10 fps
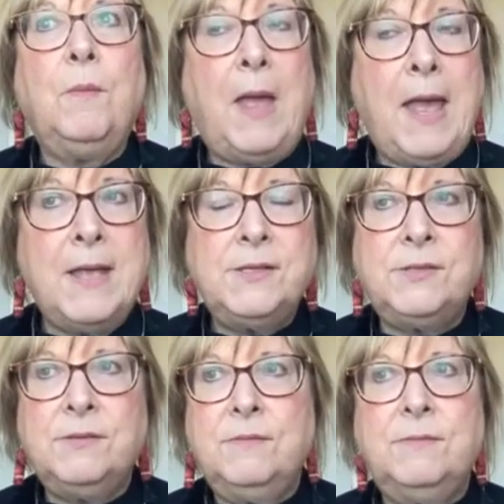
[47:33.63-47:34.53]

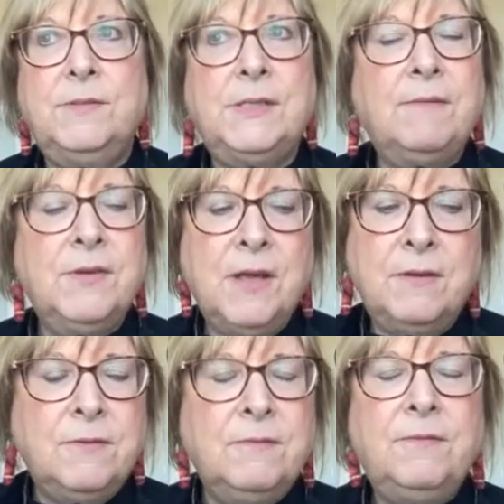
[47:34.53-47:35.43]
as
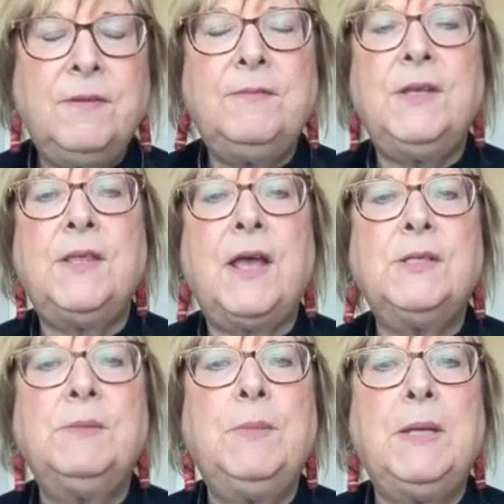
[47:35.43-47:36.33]
750,000